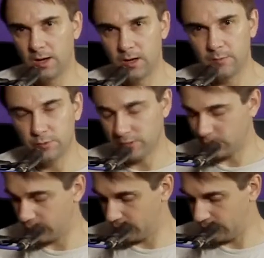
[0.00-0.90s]
It also
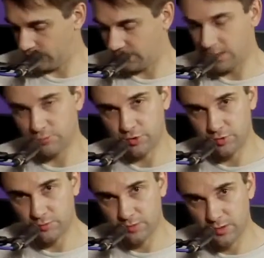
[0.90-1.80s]
means when you do a
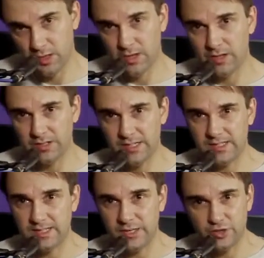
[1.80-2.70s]
downstroke, there's
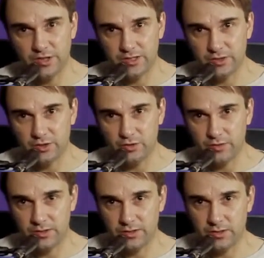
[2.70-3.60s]
less tension against the
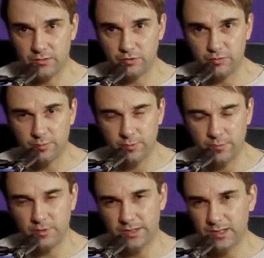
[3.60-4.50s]
strings. The upstroke, you
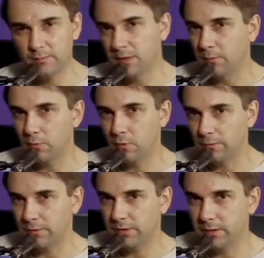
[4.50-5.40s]
might get a bit more
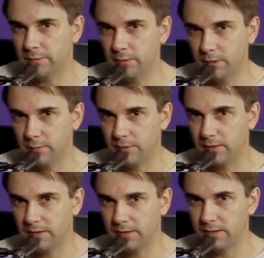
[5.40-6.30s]
if you're coming on
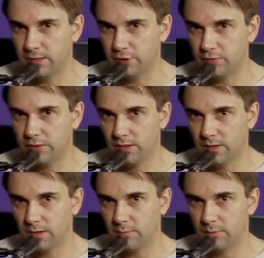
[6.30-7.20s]
that thin E string.
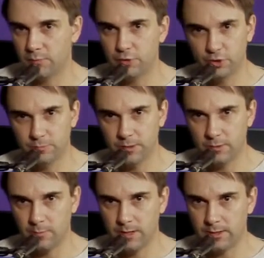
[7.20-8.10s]
It push your pick
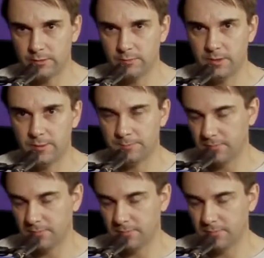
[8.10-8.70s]
away a little bit.